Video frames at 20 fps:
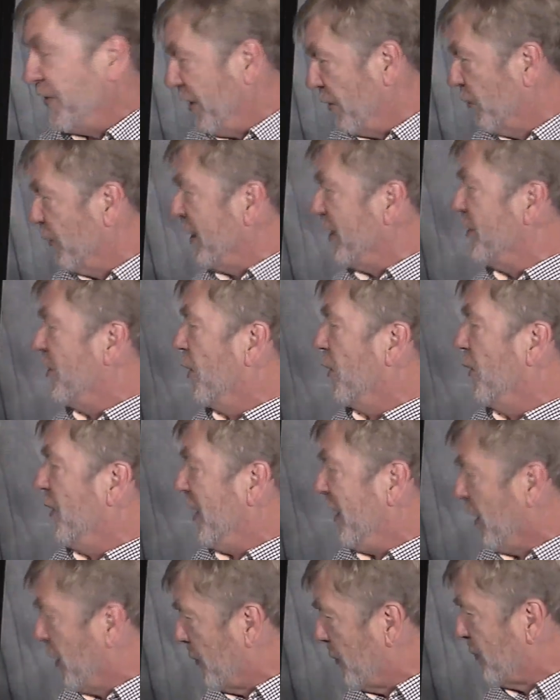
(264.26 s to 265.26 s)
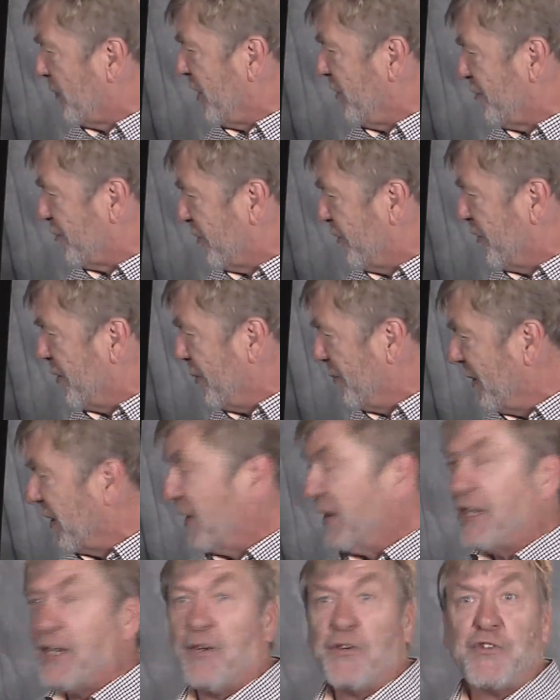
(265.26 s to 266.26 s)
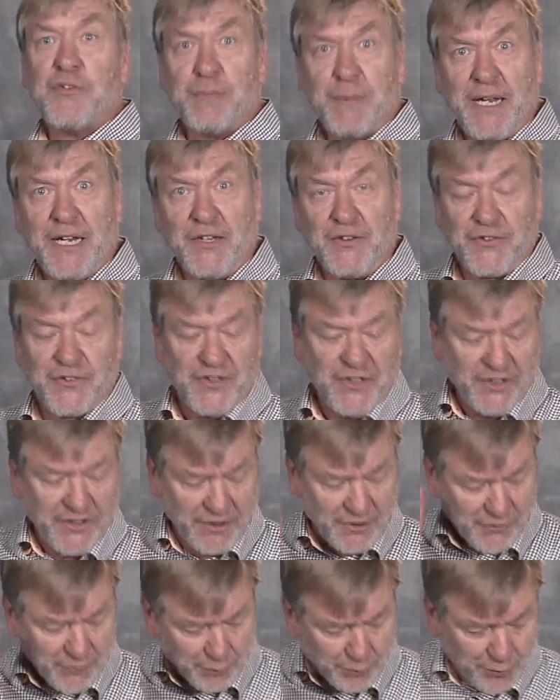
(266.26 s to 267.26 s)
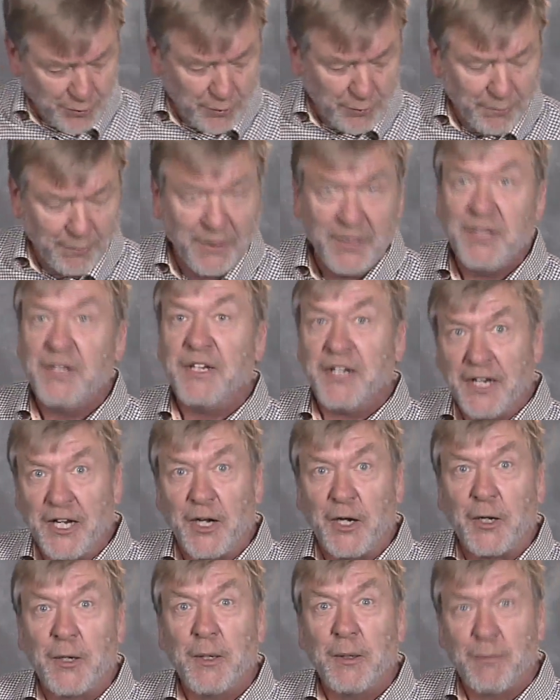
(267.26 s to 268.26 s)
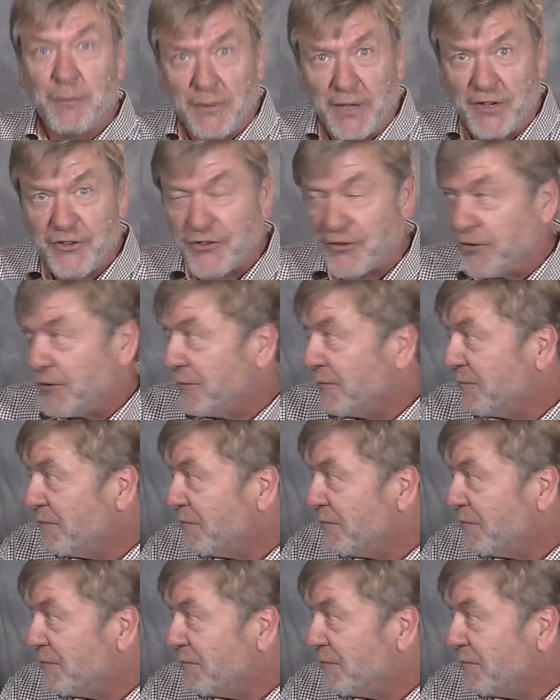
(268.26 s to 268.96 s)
then we know air pressure in the middle ear space is room air pressure.